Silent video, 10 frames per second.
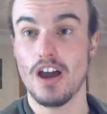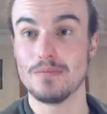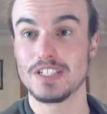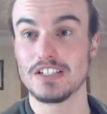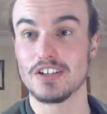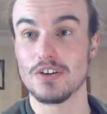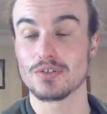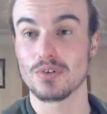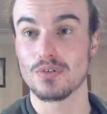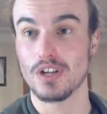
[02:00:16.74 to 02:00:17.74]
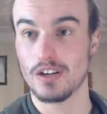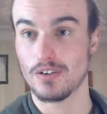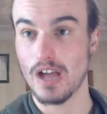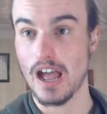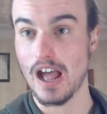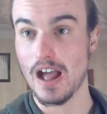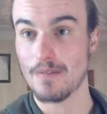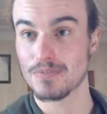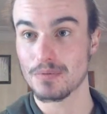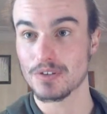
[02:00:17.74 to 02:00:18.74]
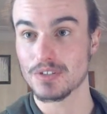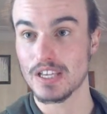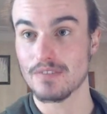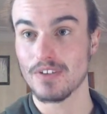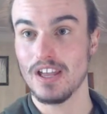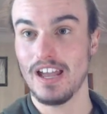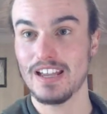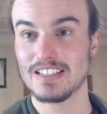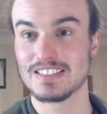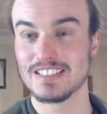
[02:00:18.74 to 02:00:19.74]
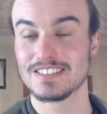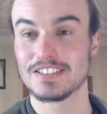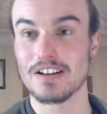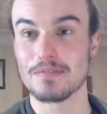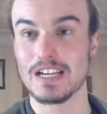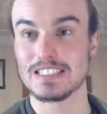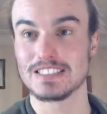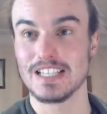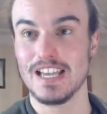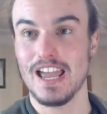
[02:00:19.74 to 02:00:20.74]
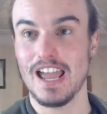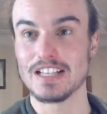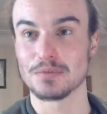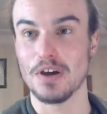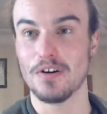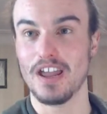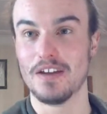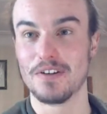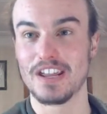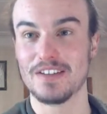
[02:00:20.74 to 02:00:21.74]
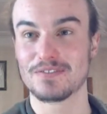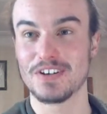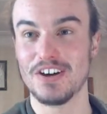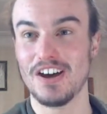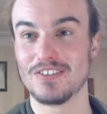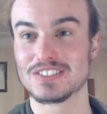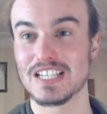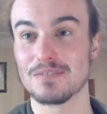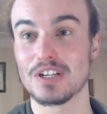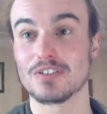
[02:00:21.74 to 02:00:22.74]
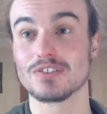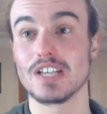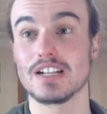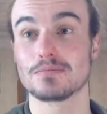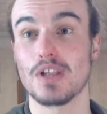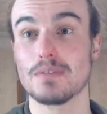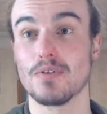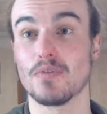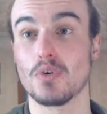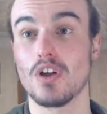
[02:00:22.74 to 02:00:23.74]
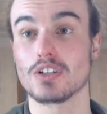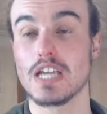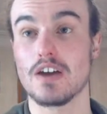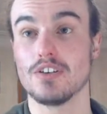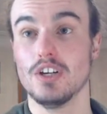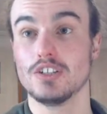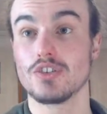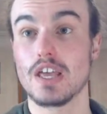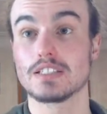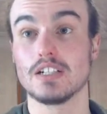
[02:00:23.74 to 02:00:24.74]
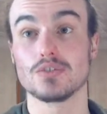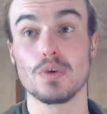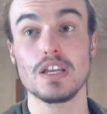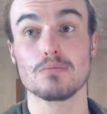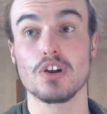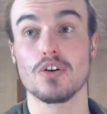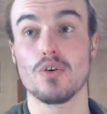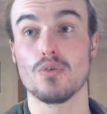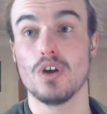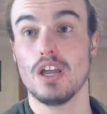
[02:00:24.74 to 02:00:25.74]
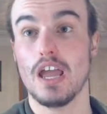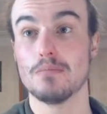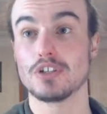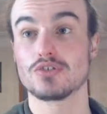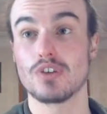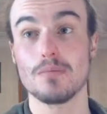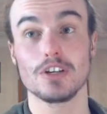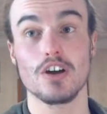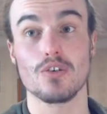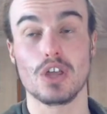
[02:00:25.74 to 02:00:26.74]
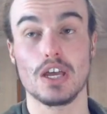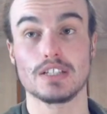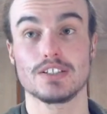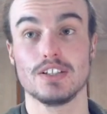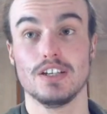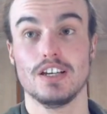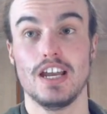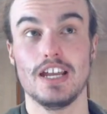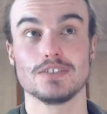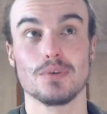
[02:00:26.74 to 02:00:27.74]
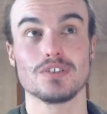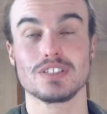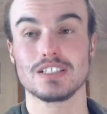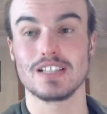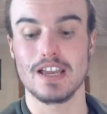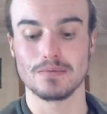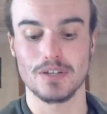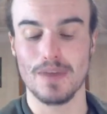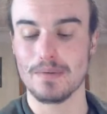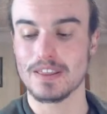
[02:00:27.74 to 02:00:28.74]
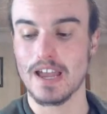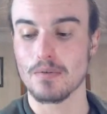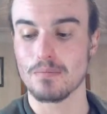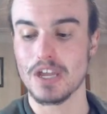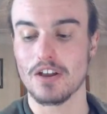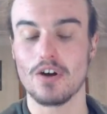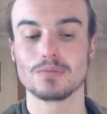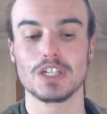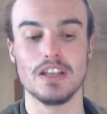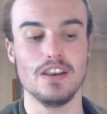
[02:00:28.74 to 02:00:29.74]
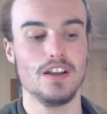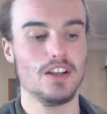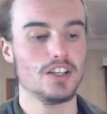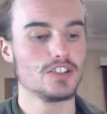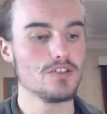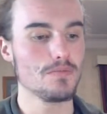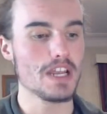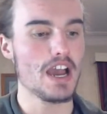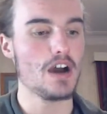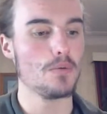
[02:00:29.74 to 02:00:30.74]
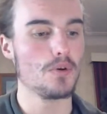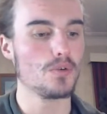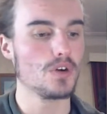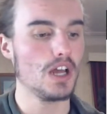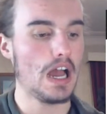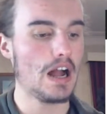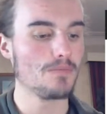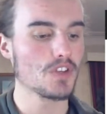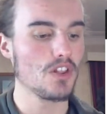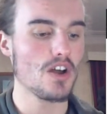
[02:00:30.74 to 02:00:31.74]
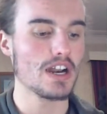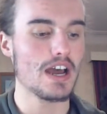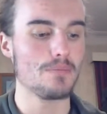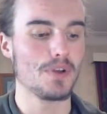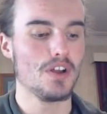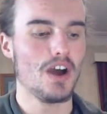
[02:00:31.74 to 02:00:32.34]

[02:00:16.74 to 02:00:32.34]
I'm gender neutral, WTF, says Johnny Blaze as well. And we have got, I've seen when Crusaders played before lockdown 2020, Bryn Hall and Mitch Drummond goal kicks as well, says Liam. So maybe they would be an option to be able to line it up.